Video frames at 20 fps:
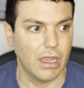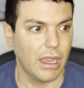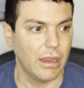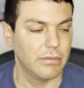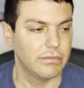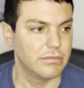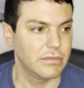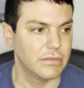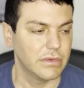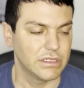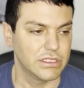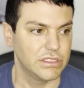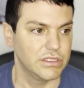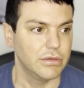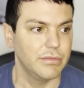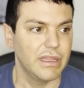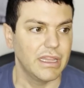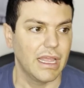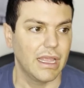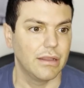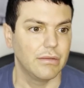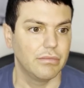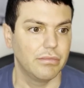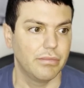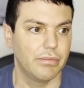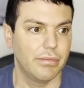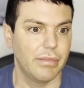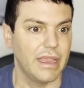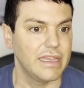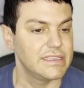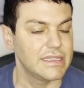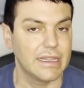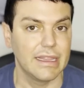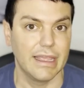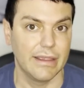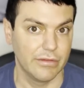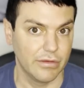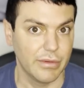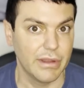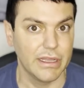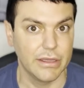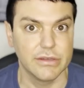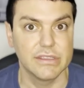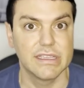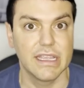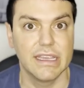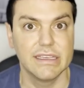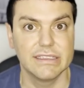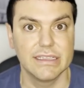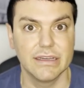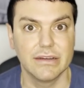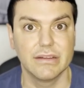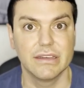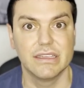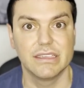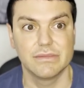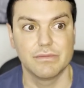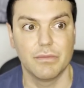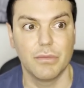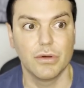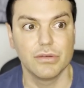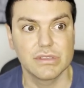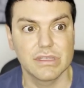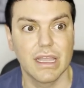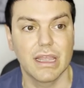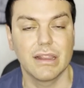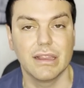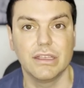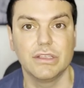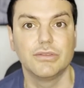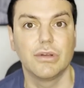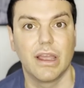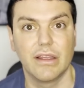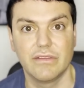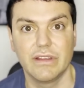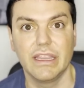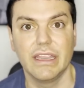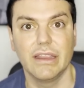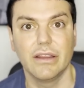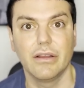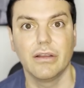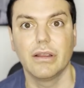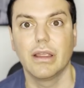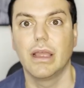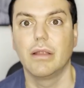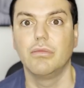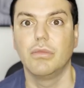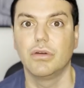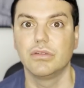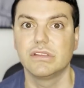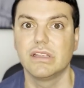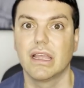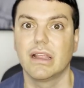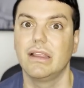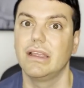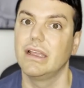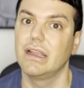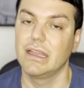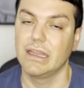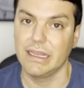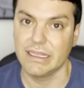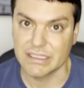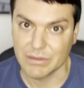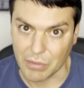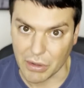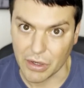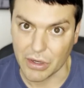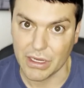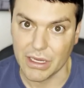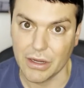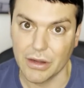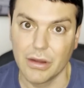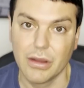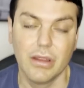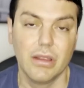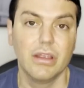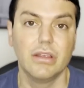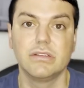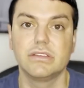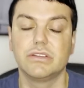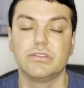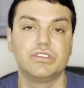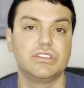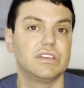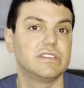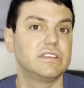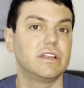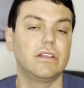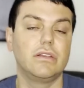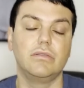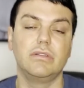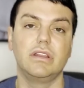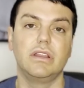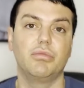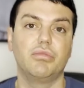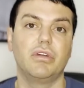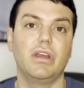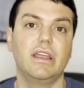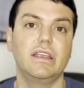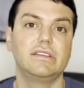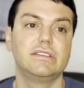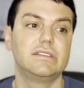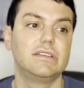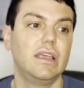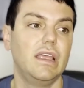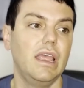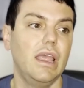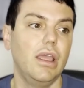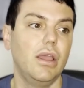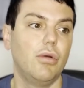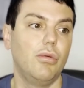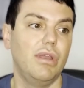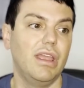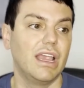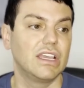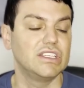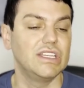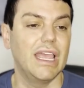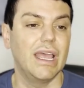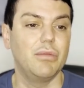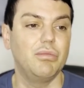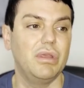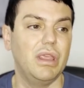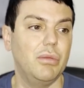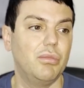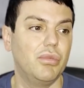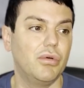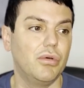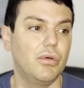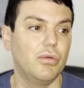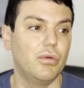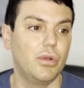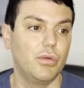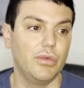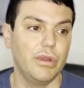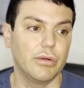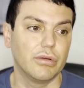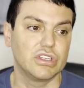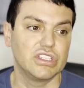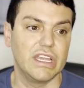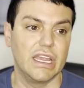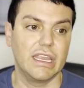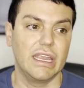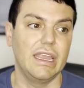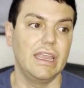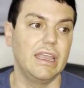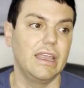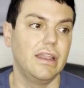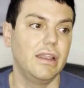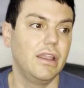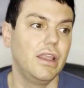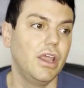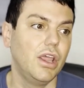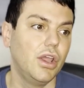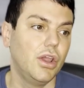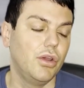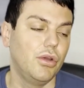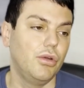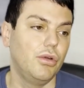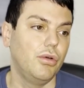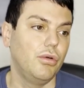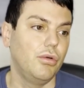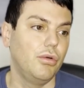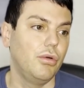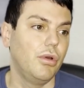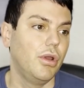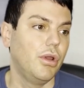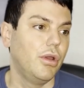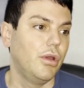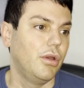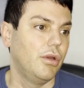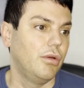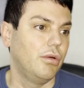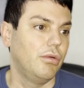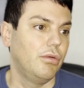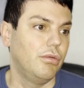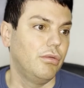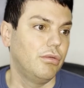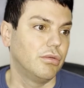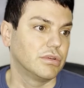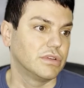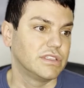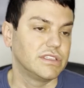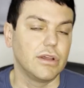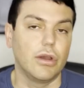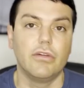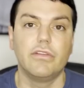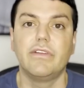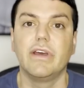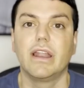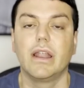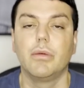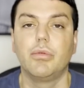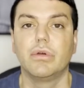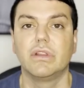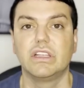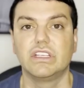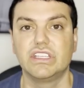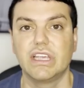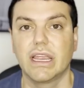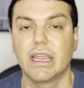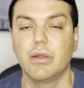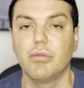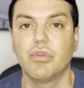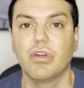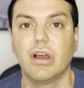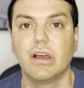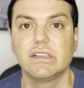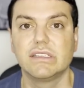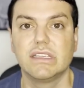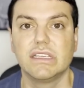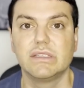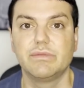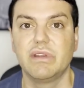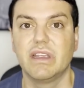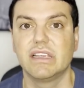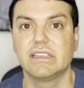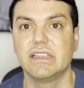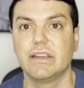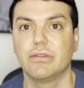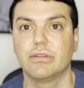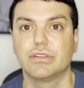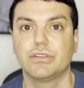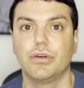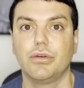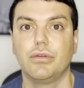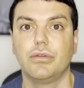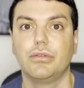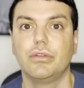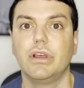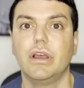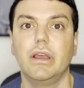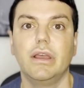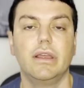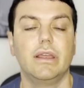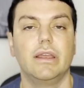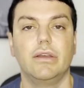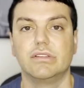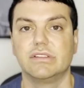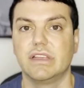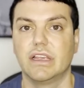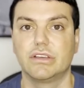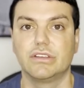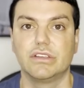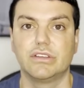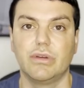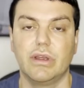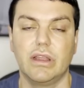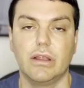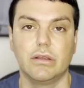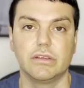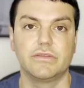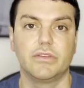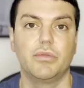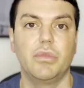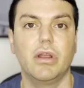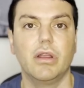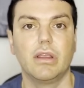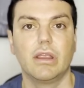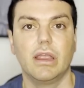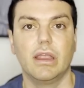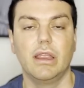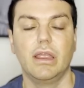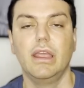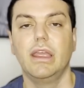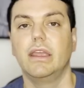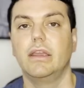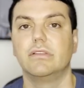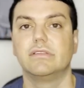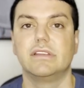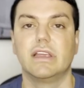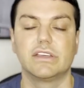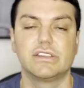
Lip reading: I'm assuming that basically everybody who stays here is most likely driving here and most likely going to need to park here. So just include it in the price. We actually had people when we were checking in who were so fed up with the check-in process because they were told it was an extra $20 for parking. It was an